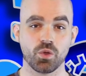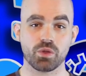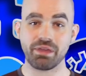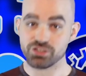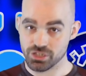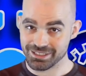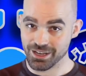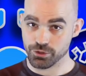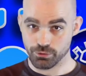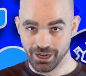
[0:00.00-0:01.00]
We may turn
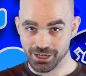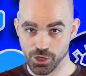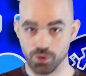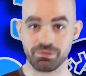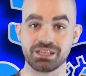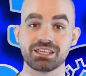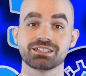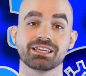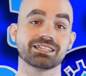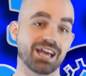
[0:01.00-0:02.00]
down the radio
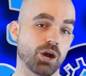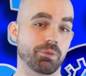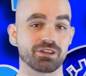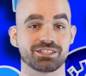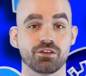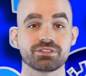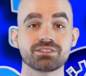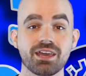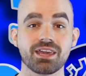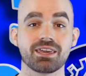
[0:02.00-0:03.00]
immediately to help ourselves
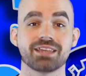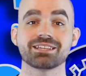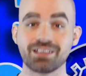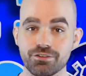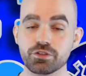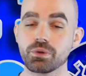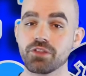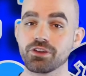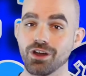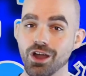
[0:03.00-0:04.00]
think and tell everyone
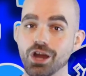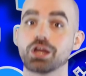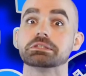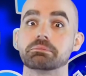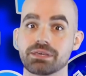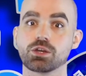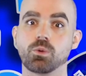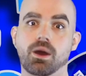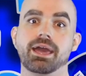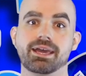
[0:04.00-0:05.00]
in the car to be
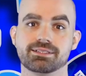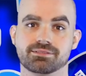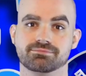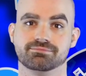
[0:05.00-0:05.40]
quiet.